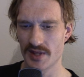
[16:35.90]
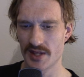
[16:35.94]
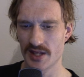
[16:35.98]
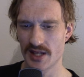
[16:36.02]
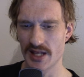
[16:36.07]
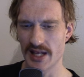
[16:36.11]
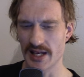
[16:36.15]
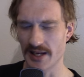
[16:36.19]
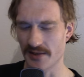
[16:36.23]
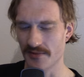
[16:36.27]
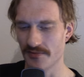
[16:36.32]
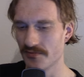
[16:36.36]

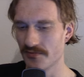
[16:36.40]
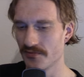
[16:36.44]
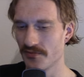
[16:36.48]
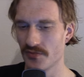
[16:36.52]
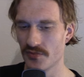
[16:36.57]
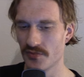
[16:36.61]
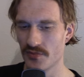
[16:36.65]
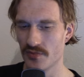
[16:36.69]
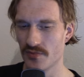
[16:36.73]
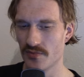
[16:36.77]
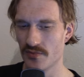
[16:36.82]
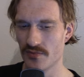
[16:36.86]
Like,
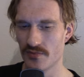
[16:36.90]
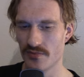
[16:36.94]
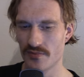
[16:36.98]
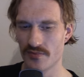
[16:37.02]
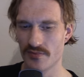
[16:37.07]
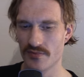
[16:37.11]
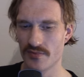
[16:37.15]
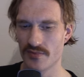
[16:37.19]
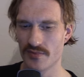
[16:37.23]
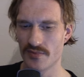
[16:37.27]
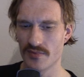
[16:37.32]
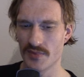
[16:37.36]

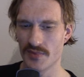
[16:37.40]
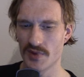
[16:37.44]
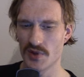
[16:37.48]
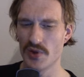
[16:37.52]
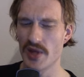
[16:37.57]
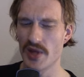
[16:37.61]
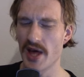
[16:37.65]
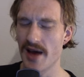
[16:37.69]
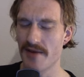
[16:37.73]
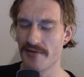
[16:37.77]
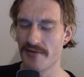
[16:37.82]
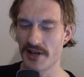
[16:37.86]
do
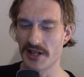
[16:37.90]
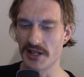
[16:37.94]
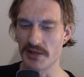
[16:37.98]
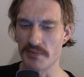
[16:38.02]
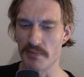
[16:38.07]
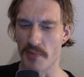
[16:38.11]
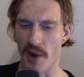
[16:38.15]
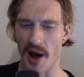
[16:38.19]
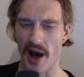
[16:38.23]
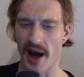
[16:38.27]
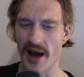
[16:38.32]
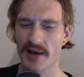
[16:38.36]
they have any
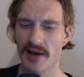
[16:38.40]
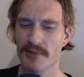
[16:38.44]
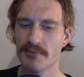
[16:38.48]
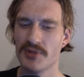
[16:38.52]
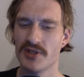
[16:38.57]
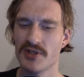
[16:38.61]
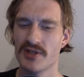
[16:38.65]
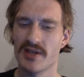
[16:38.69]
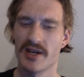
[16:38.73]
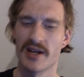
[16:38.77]
pipes?